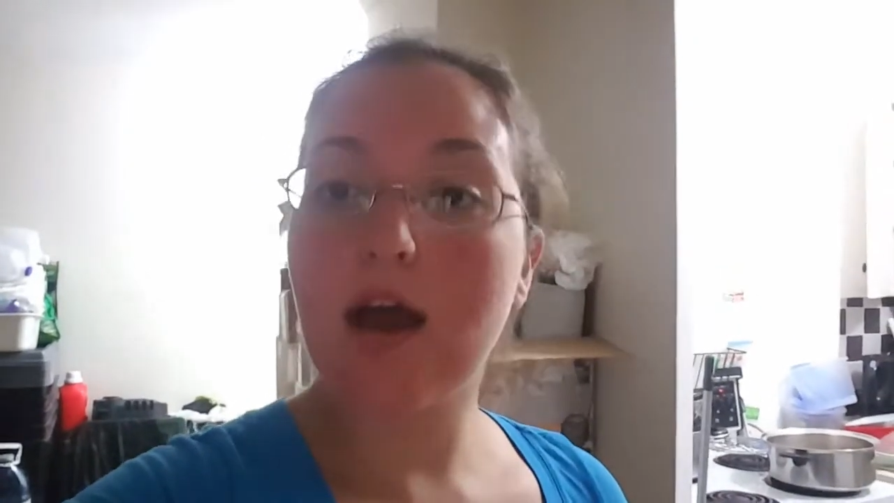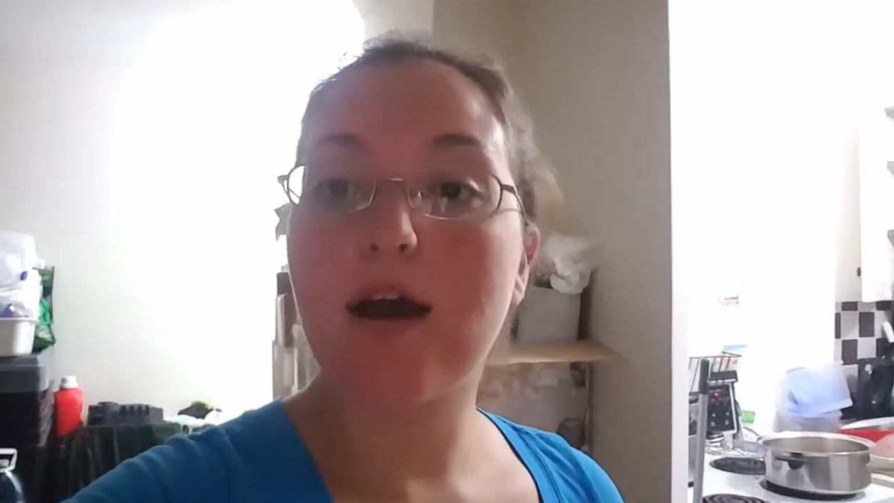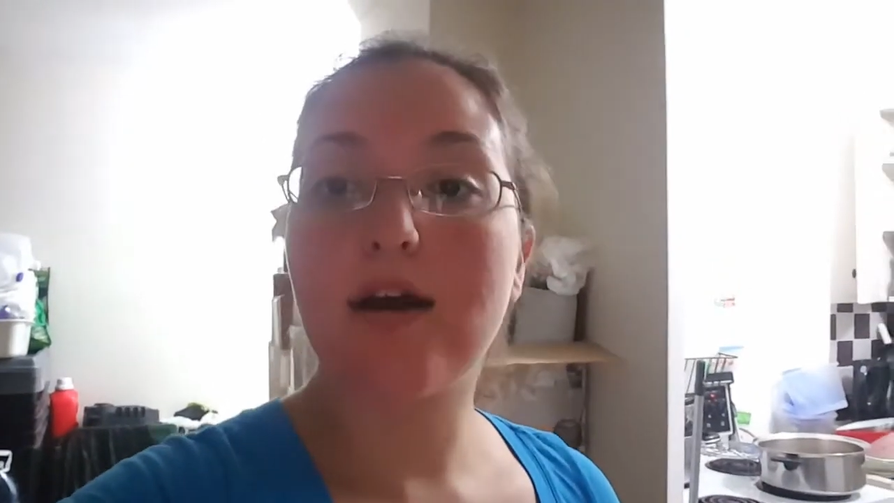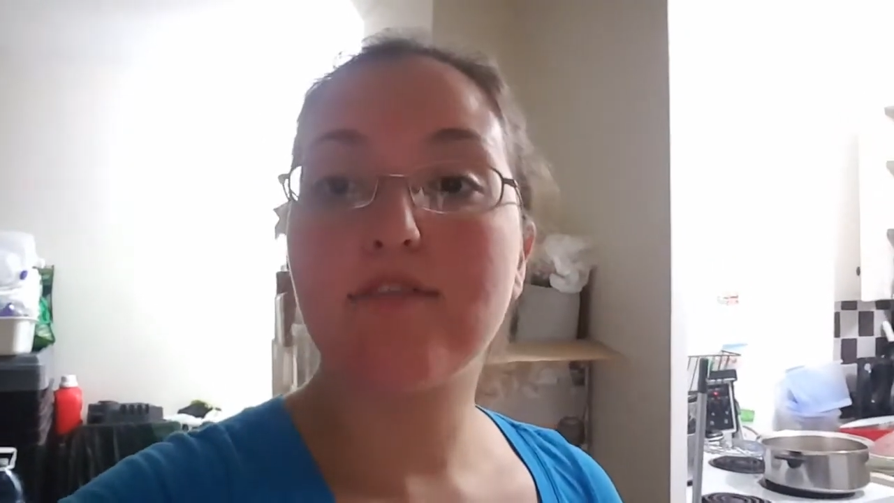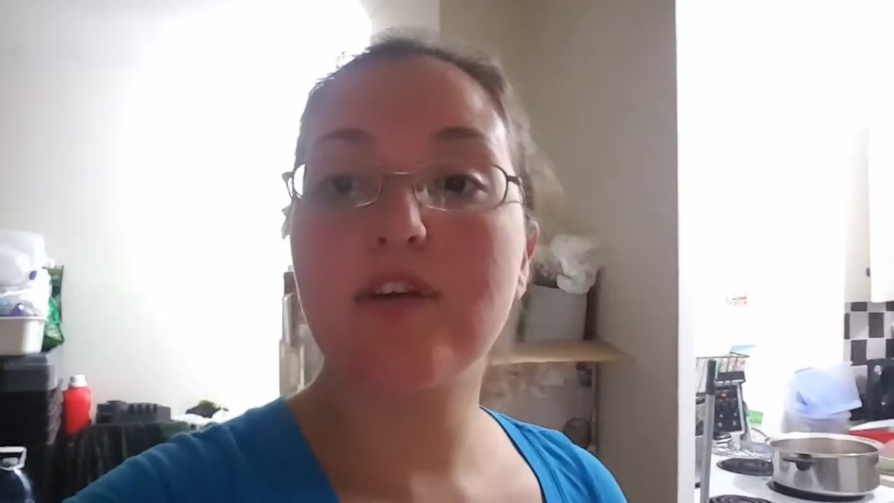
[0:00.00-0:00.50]

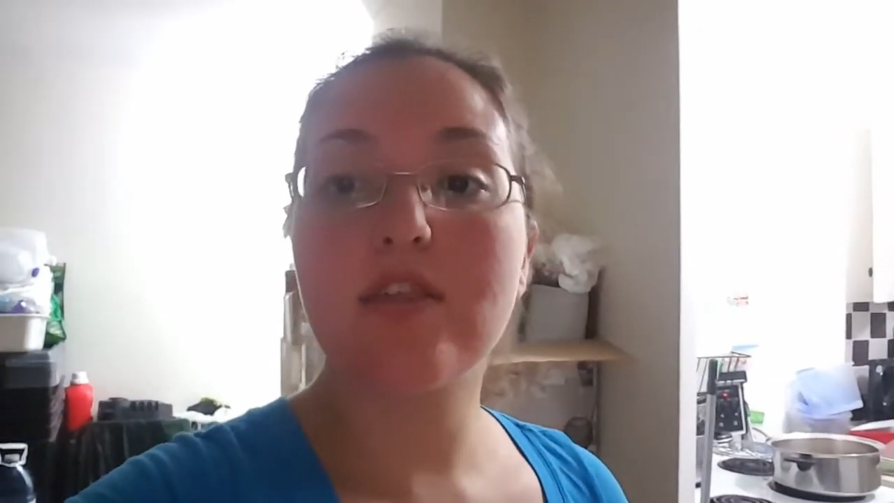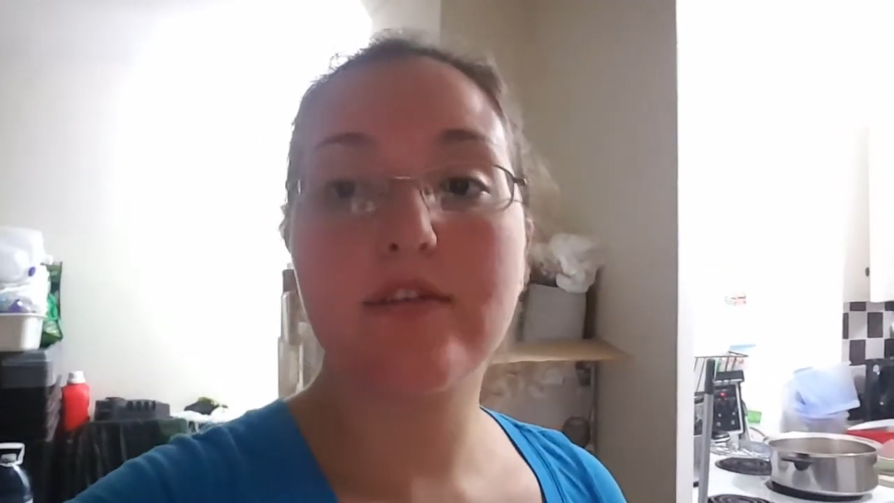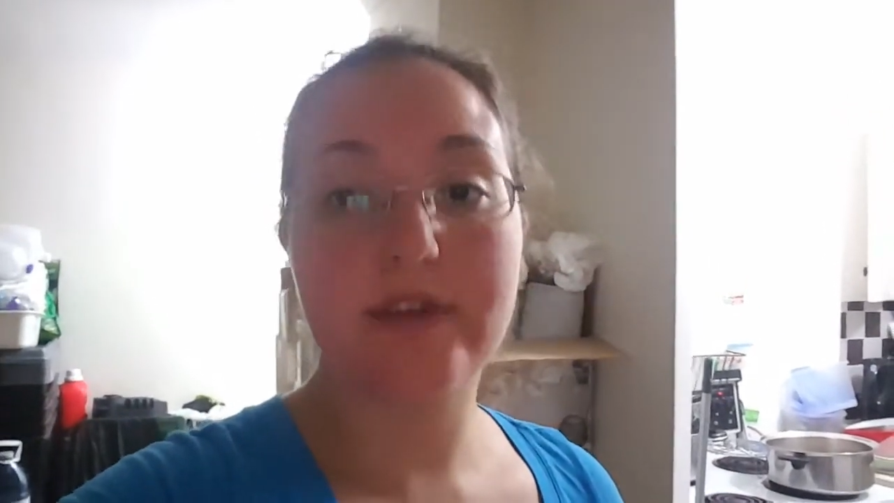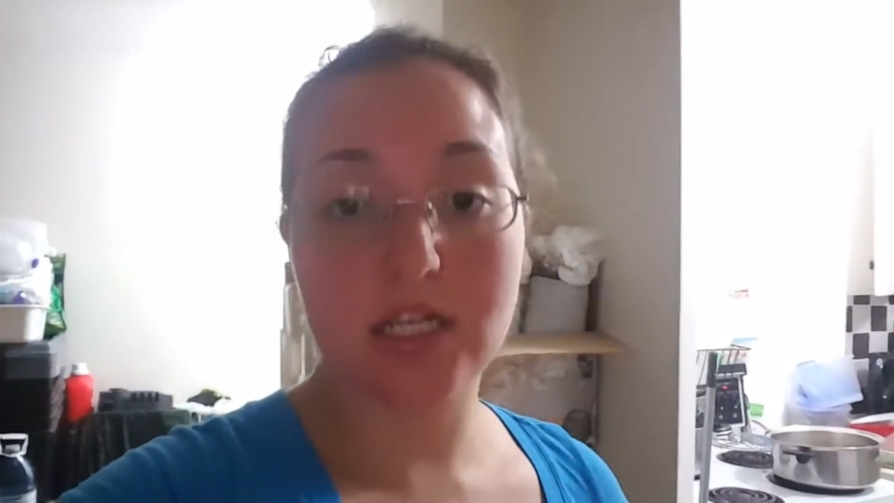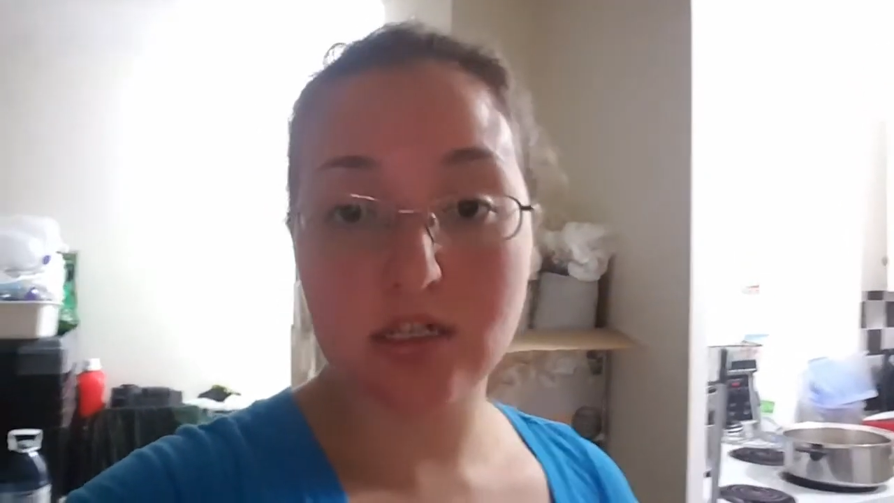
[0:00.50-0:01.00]
of
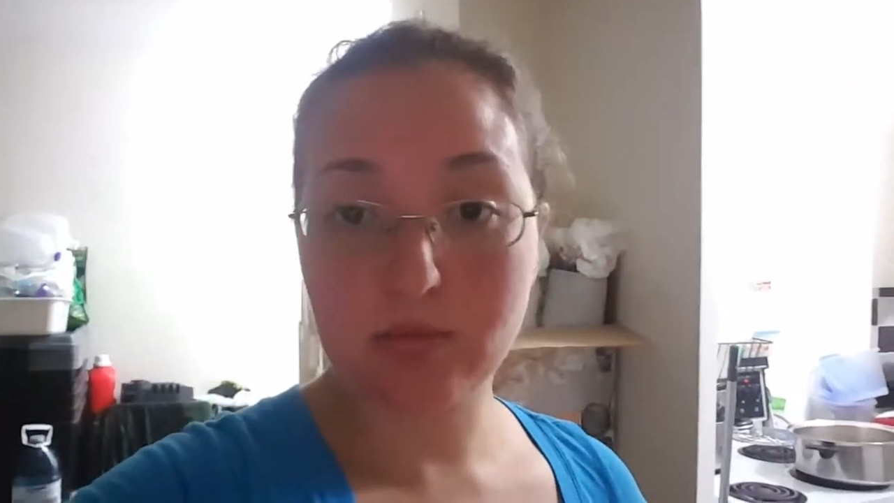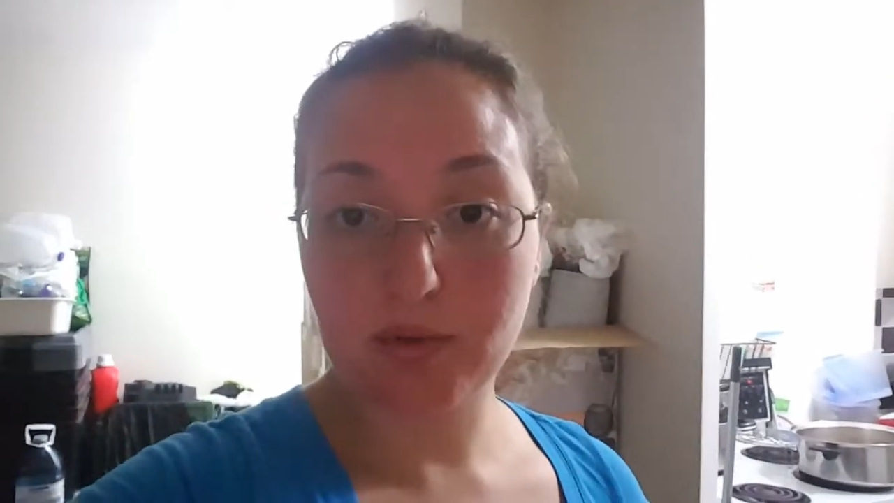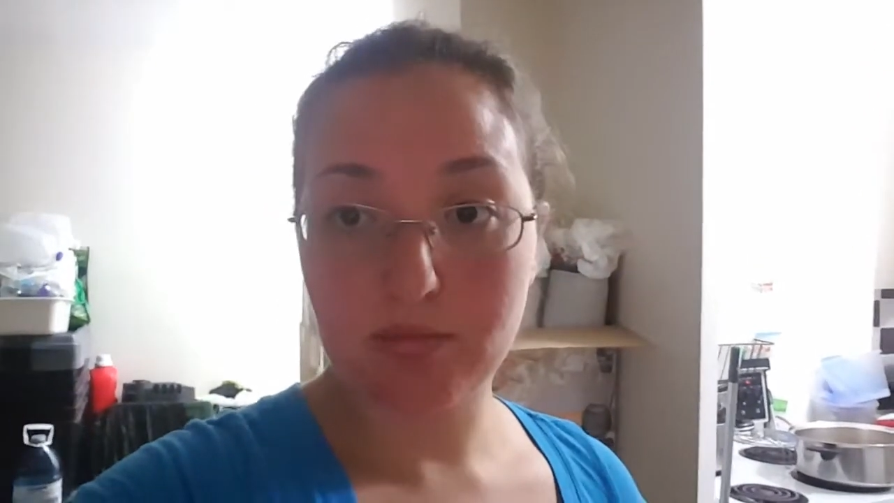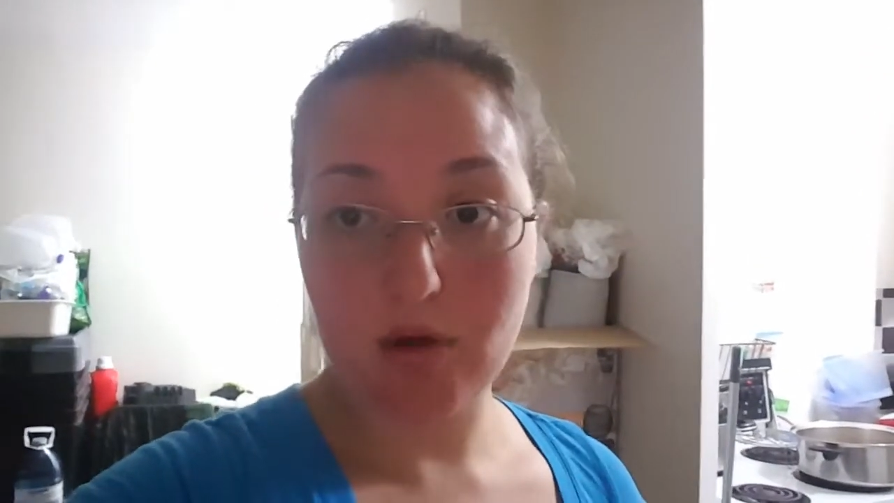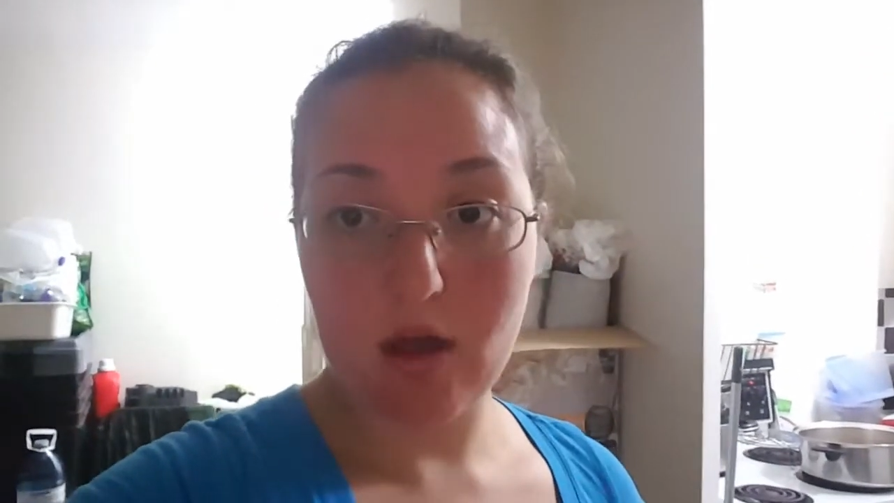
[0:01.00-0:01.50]
the
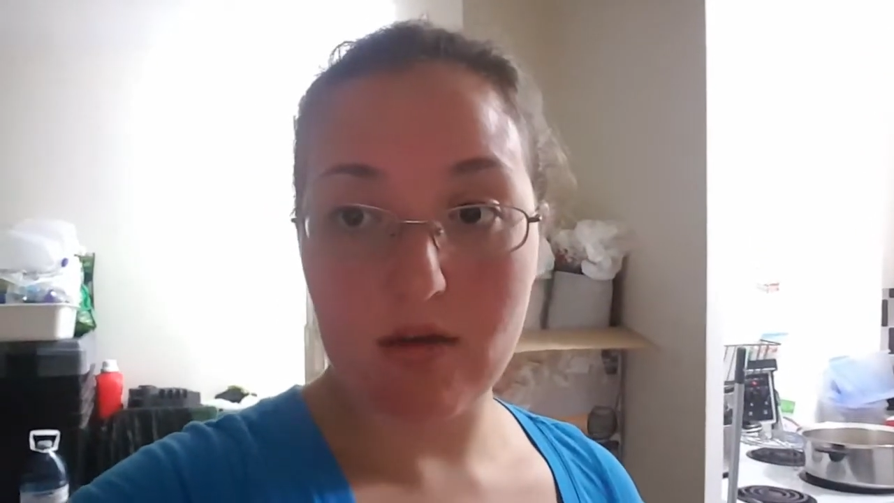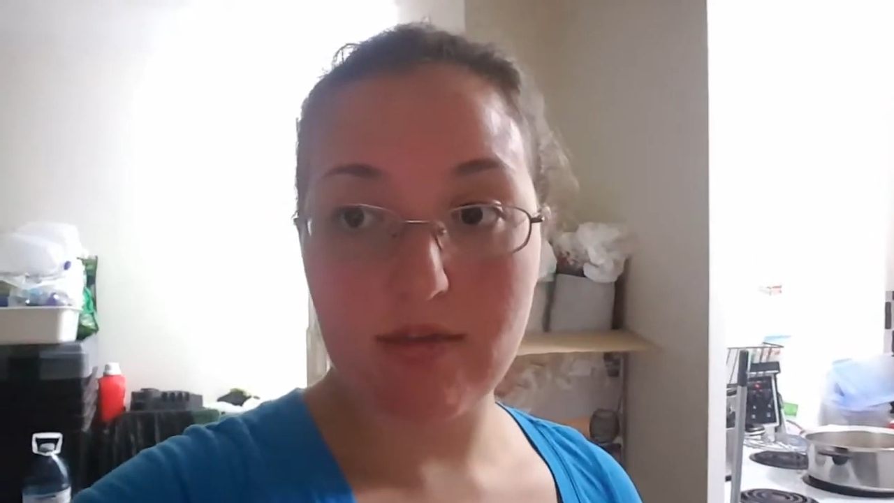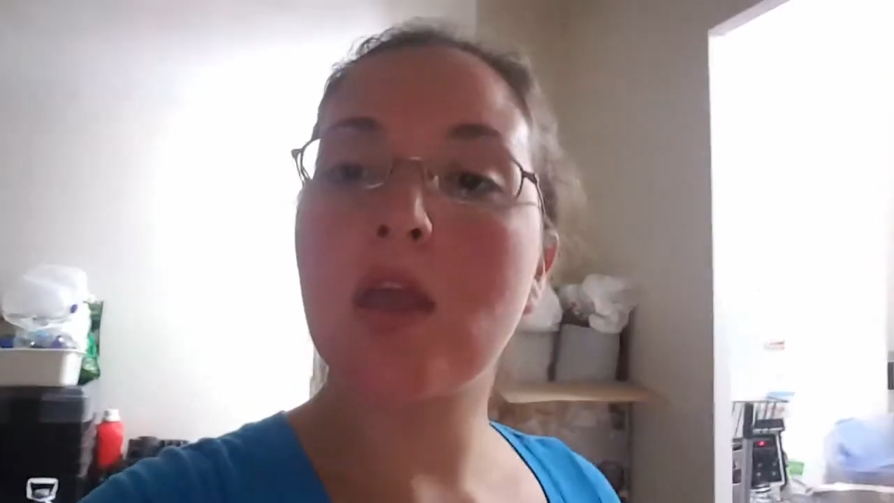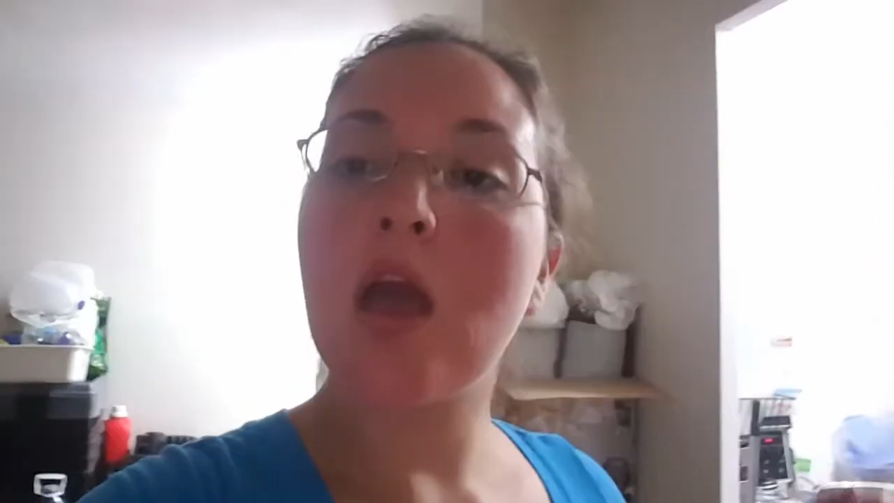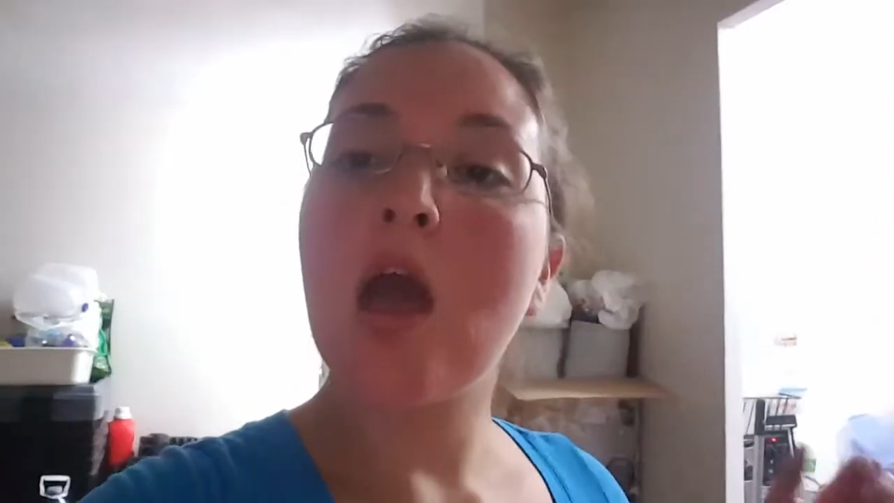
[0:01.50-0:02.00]
vegetable broth.